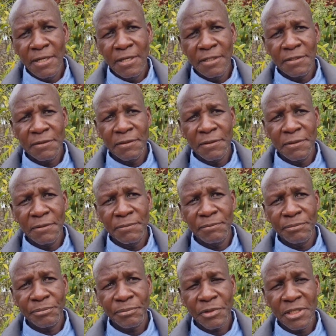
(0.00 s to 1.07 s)
So
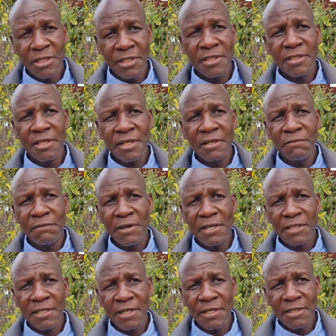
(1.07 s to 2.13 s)
this
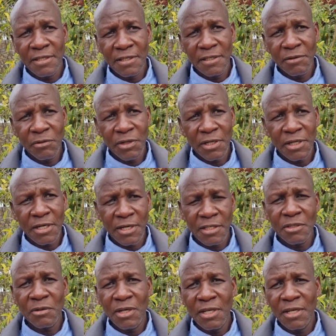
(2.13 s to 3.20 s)
signifies that we are
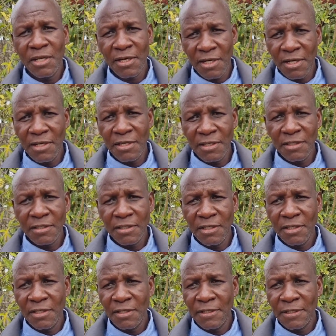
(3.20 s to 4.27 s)
gradually running
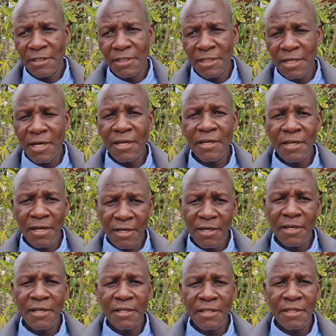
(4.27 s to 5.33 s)
dry
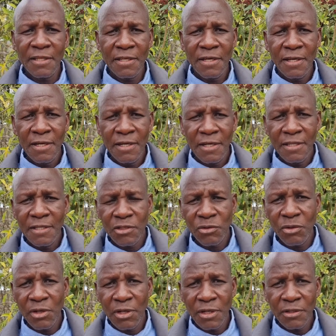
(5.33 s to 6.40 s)
underneath the
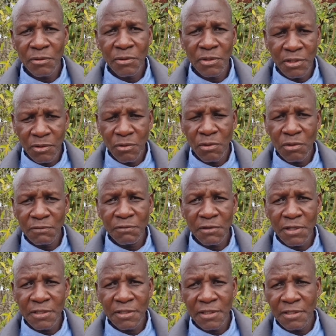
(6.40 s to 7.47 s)
soil. So it calls
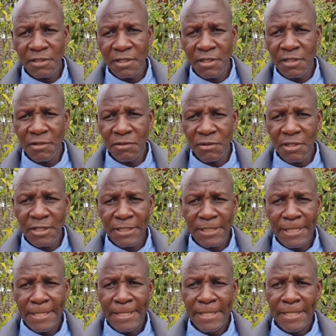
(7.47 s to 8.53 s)
for us as land users
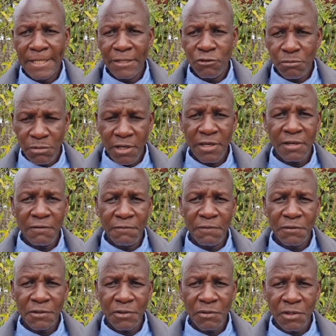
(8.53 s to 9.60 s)
to make
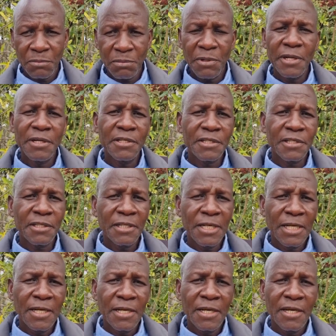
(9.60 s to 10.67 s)
efforts to replenish
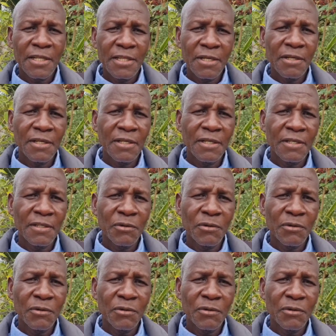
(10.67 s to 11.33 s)
the